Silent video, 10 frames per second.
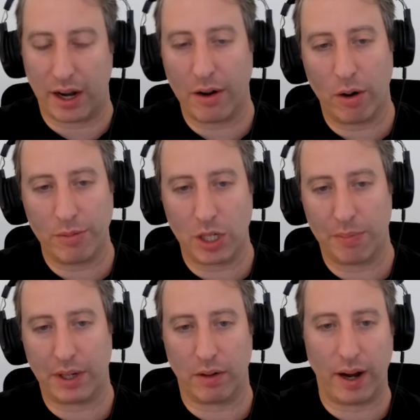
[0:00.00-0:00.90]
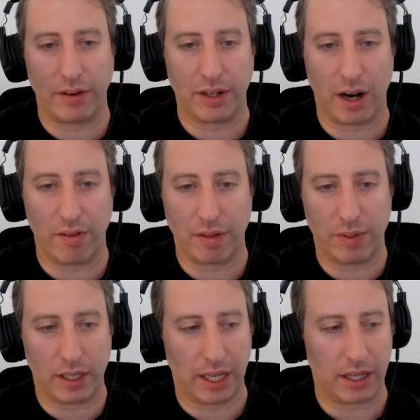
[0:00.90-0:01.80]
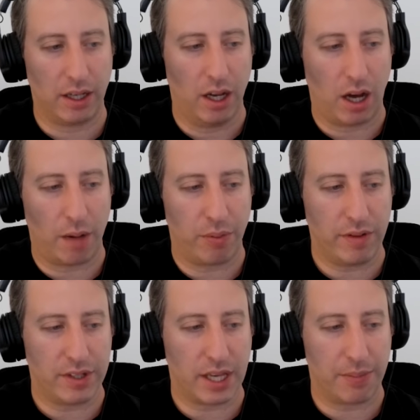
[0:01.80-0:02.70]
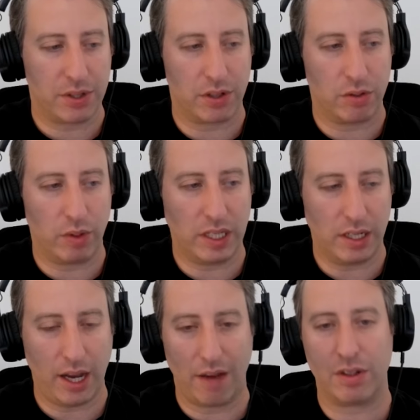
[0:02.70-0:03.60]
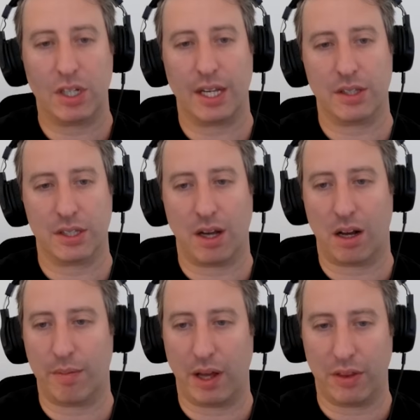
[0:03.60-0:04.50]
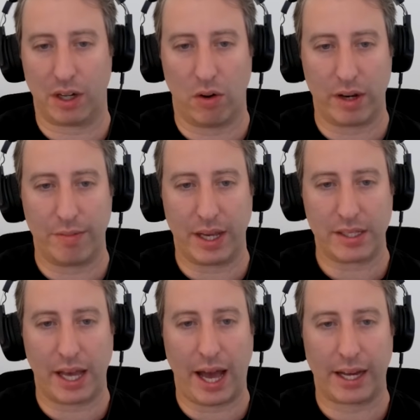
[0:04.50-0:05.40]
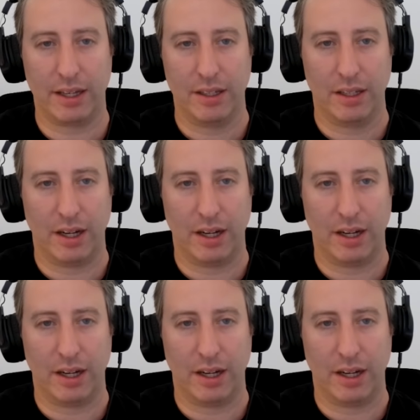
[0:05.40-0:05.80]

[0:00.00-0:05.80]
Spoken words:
I know I'm jumping around here, Avi, but like on previous episodes, we didn't have a chance to talk about the Coinbase hack.